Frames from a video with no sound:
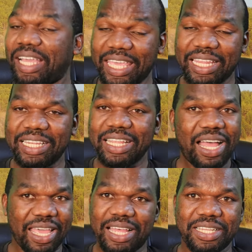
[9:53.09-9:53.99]
Again,
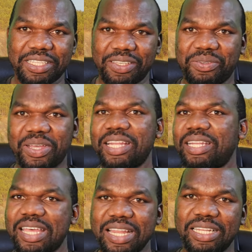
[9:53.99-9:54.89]
I ask you.
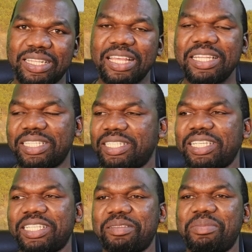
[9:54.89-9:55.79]
And that is
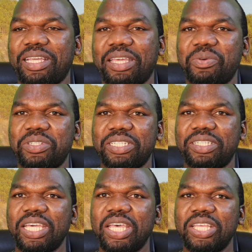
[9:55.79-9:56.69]
just something I
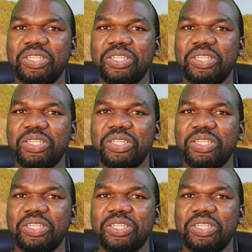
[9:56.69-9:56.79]
wanted